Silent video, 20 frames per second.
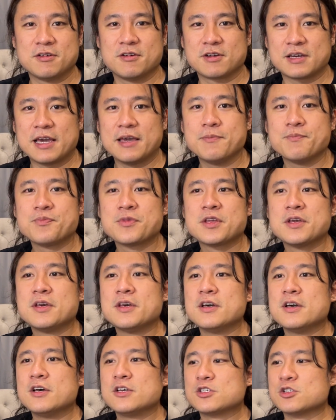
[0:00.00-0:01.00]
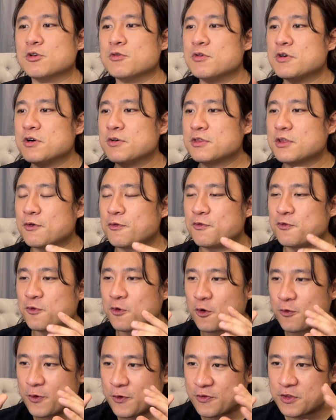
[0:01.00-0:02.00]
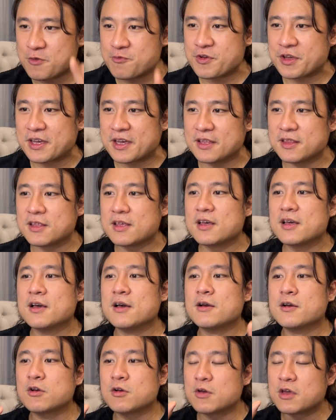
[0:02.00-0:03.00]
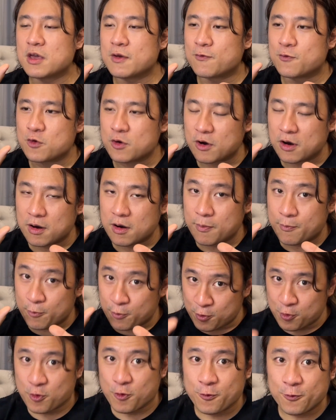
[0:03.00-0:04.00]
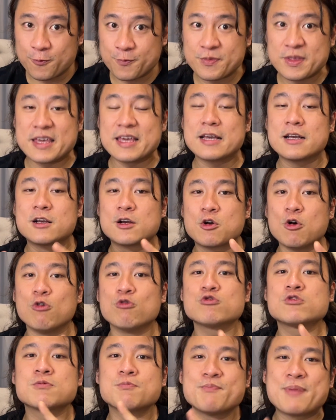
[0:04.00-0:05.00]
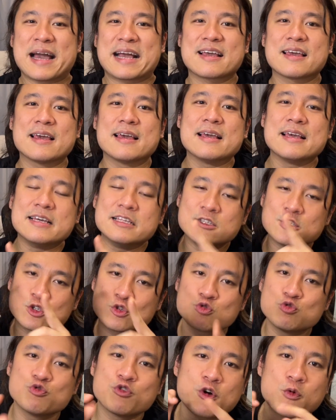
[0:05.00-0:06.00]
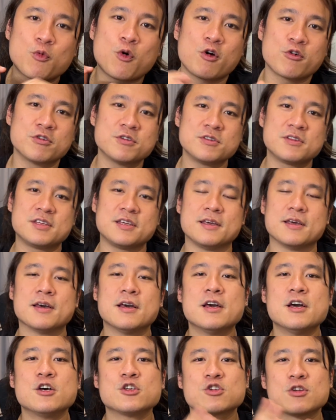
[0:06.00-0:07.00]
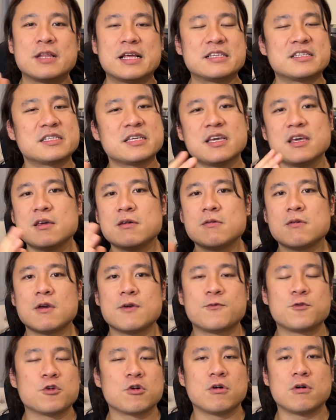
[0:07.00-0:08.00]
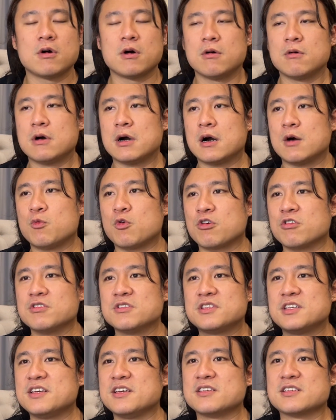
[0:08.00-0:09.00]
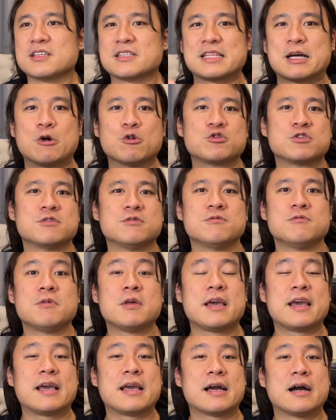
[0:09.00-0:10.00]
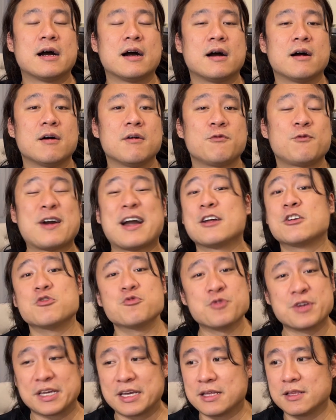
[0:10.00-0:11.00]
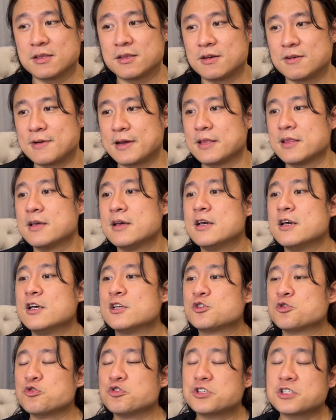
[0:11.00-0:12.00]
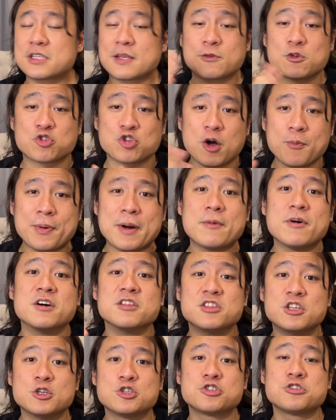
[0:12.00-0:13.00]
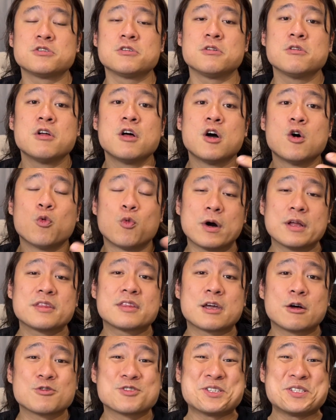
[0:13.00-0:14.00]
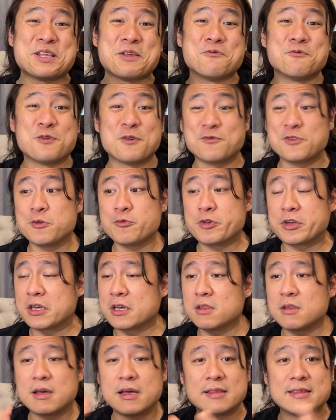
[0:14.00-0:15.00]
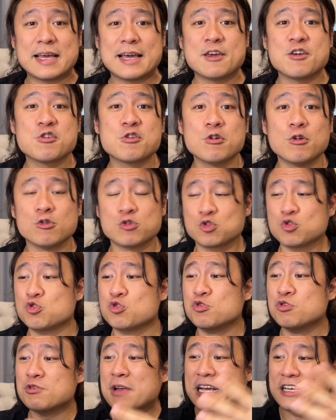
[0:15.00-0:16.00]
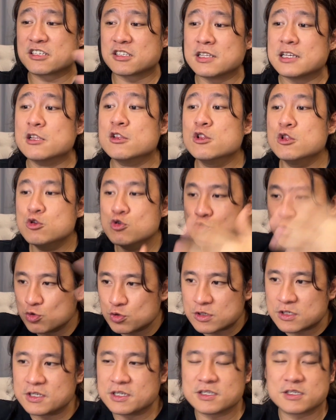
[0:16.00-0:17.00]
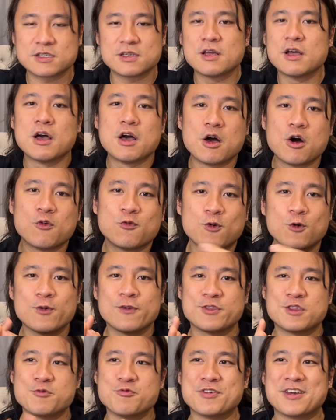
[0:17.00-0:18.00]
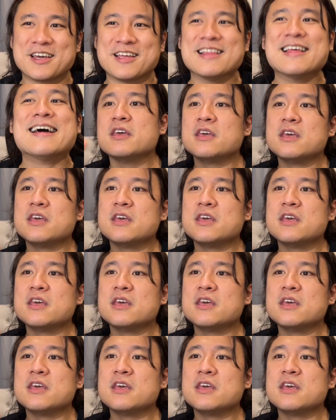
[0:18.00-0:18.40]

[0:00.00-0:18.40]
Okay, so the 450 ringgit, if you are approved, it goes back into your warranty. So let's say if your warranty is 1,500 ringgit, right? So you just have to top up additional 1,050 ringgit, and there you go. So you don't actually lose this 450 ringgit.